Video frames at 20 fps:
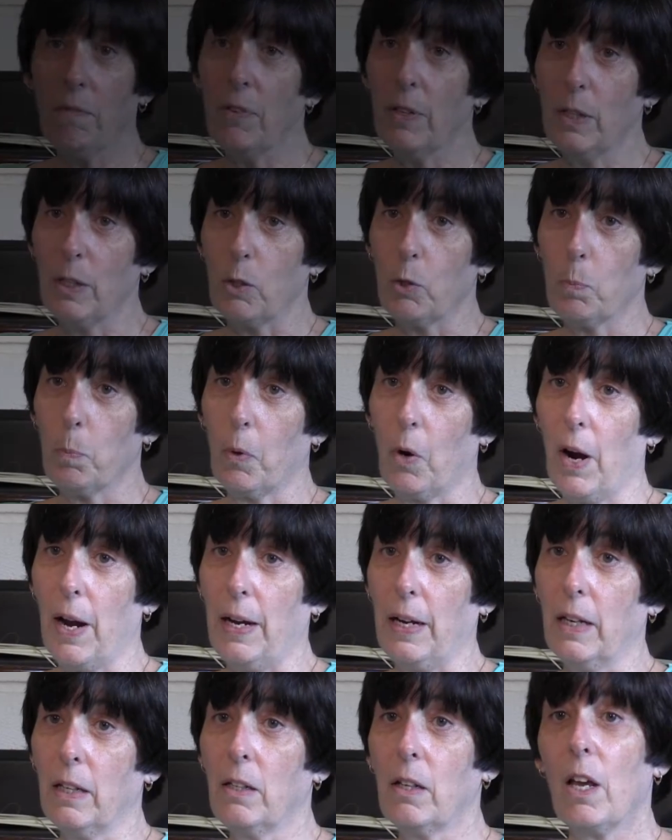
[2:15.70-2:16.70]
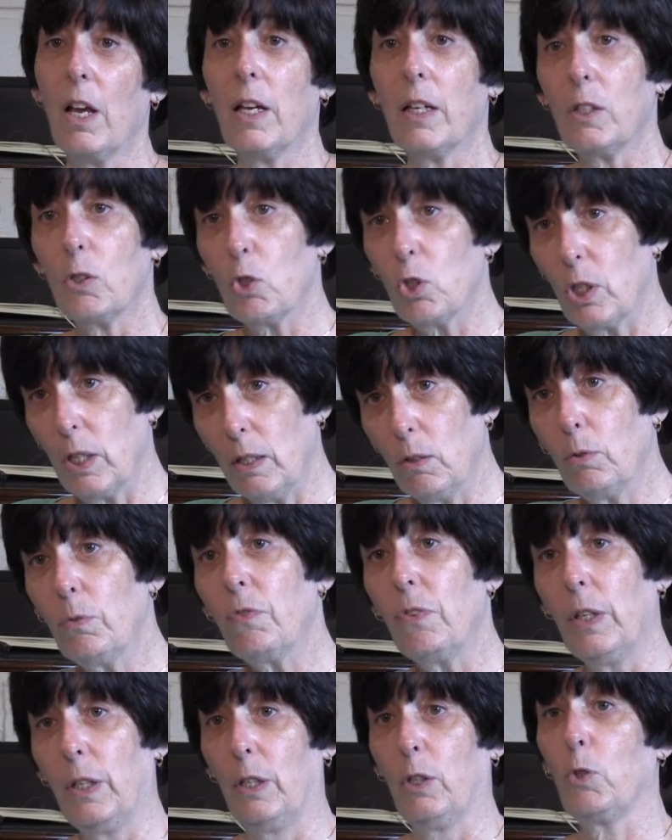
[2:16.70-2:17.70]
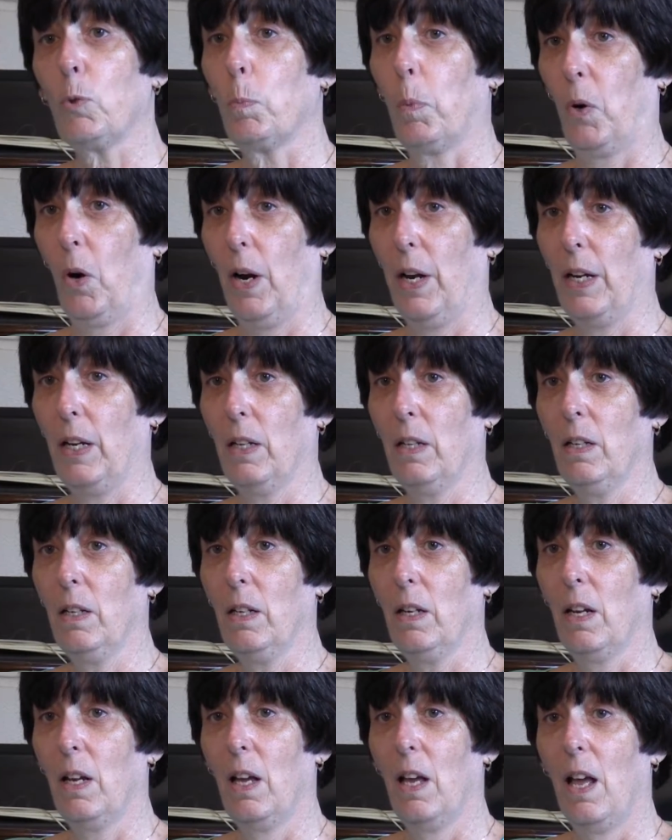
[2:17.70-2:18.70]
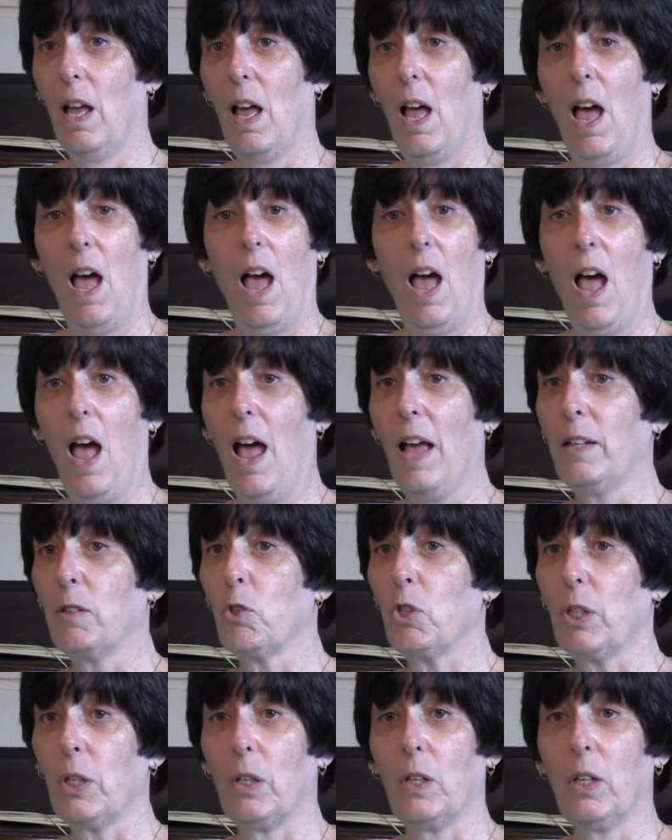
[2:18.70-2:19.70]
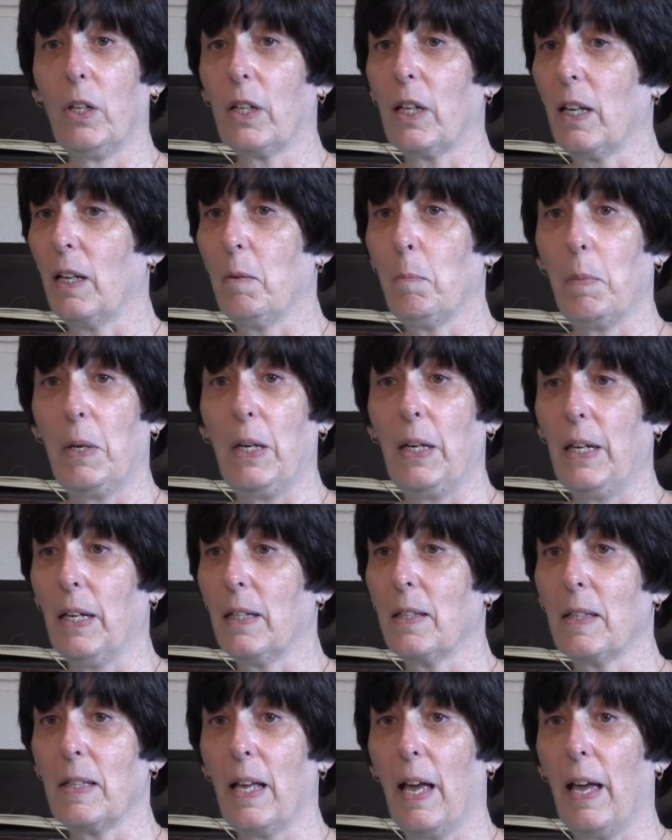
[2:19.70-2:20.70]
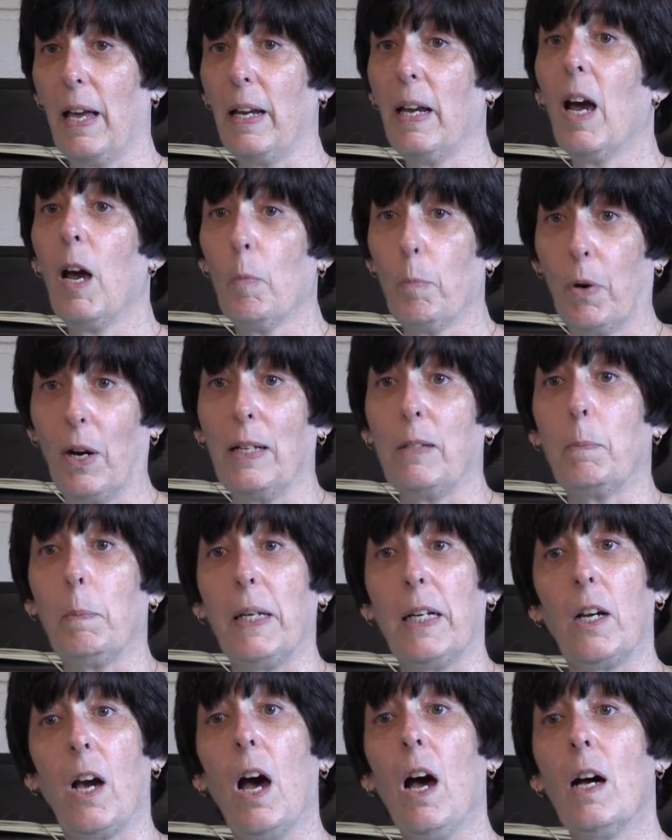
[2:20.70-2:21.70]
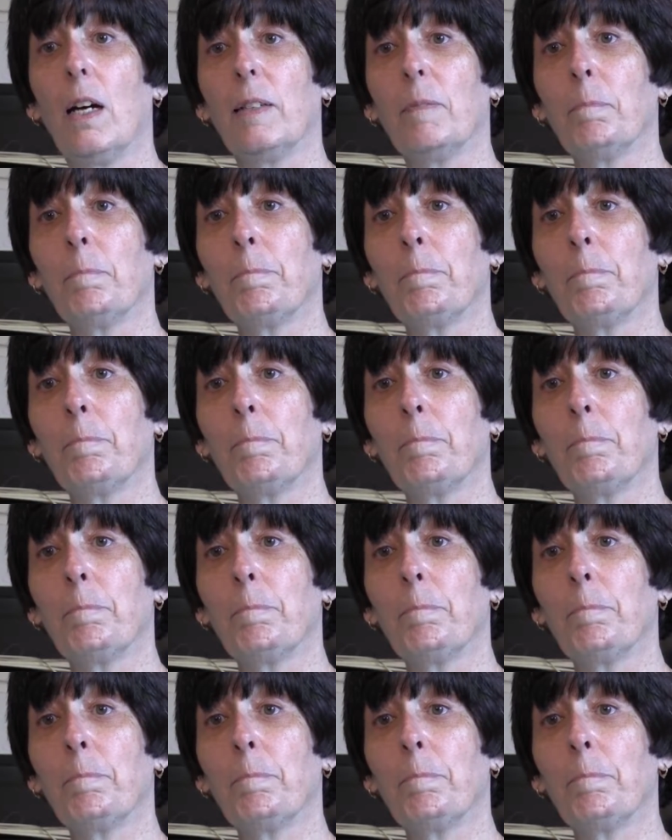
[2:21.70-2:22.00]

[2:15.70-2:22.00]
finished praying, she'll finish praying and she'll look at me and say, "Praise be to God."